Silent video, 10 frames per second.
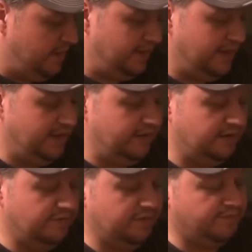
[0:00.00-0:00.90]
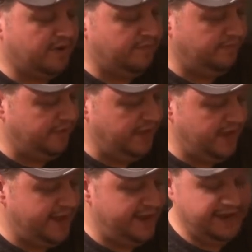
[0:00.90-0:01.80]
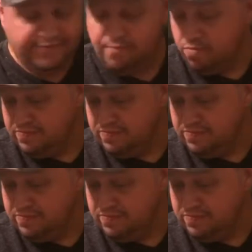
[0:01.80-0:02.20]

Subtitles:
again, this was probably